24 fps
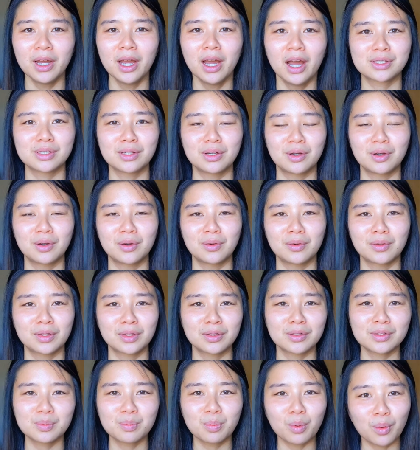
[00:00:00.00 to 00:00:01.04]
So
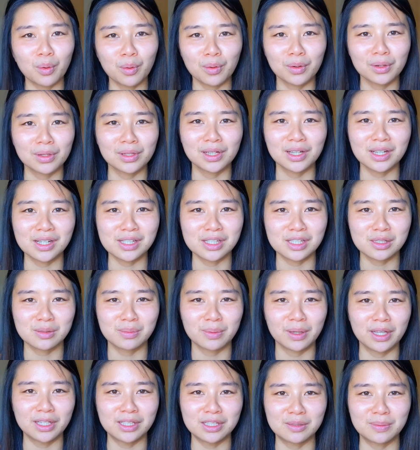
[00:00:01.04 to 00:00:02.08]
those poor luggage
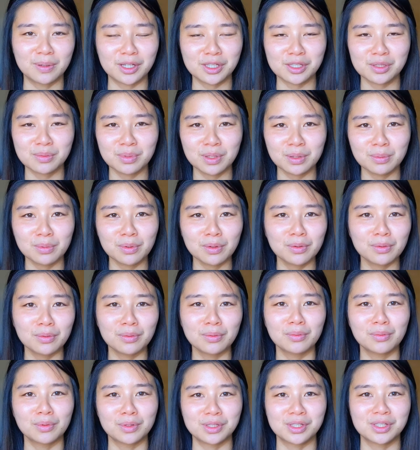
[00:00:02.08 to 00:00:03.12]
inspection
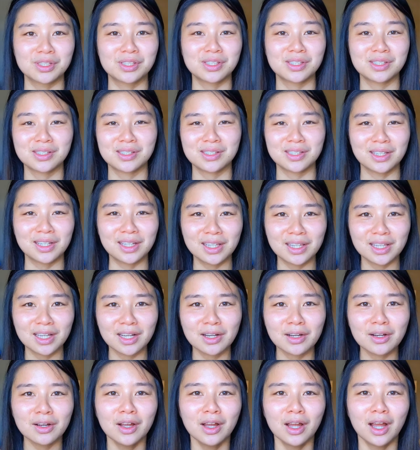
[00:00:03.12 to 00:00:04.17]
people were just sitting
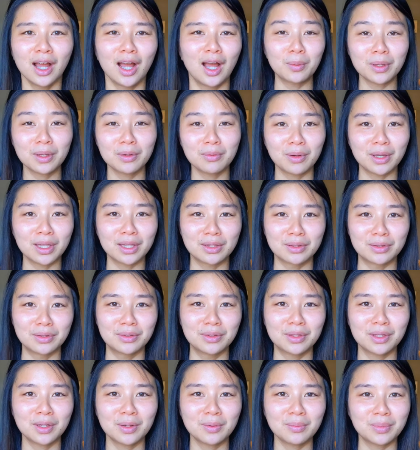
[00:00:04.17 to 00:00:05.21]
there. Nobody went
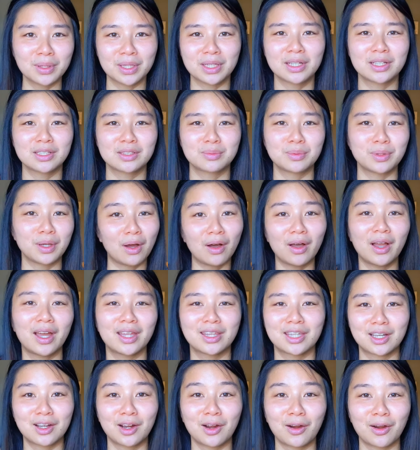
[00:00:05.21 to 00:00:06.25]
through them because we all
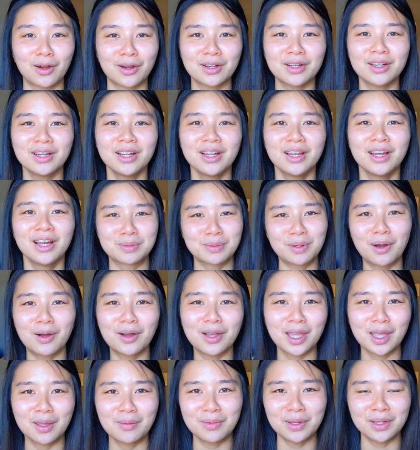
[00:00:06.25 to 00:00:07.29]
had the card because we all
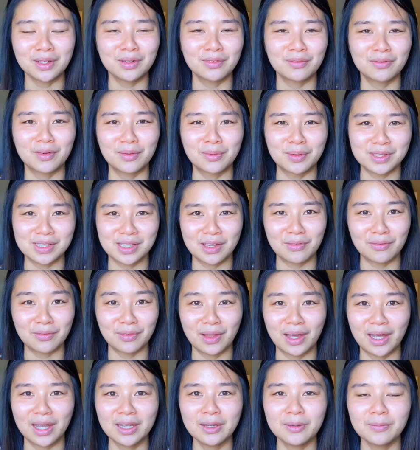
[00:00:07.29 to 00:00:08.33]
came in from the same
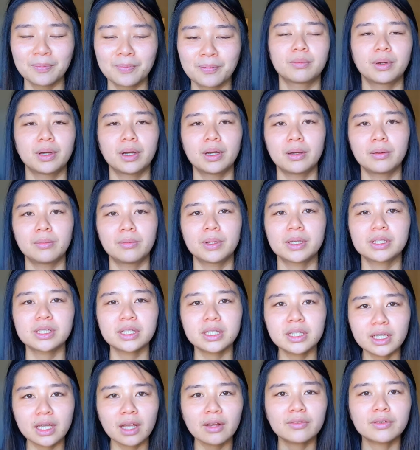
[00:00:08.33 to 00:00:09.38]
flight. But
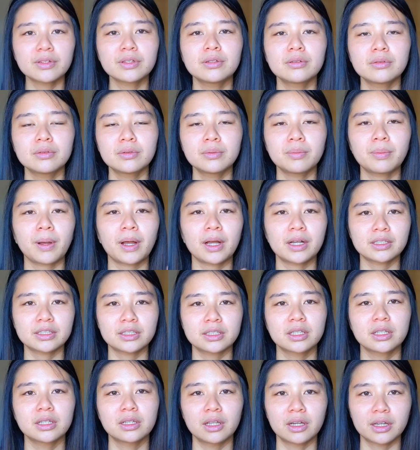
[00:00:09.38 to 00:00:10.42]
basically after you pass
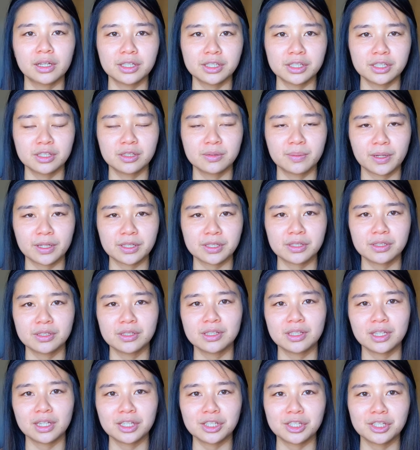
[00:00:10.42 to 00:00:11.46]
the luggage inspection
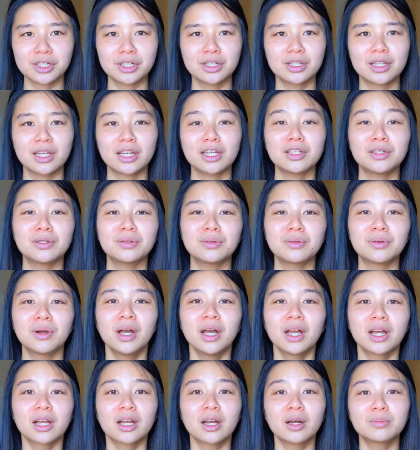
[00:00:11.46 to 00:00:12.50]
station, then you
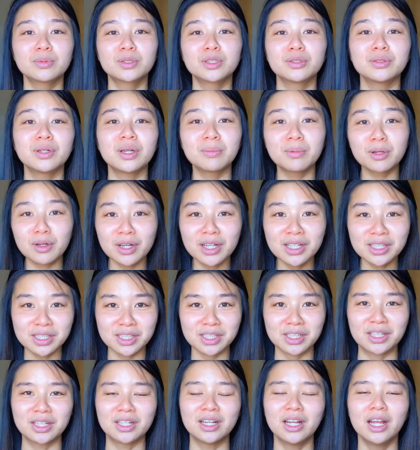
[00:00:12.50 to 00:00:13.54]
come to
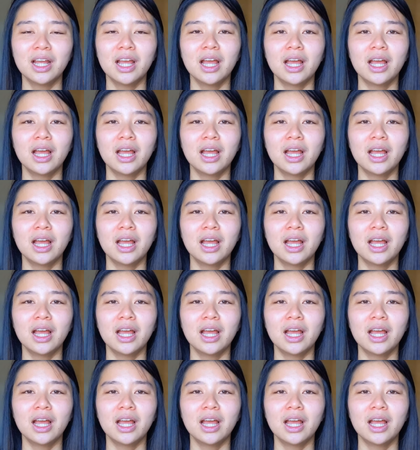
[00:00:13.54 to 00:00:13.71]
immigration.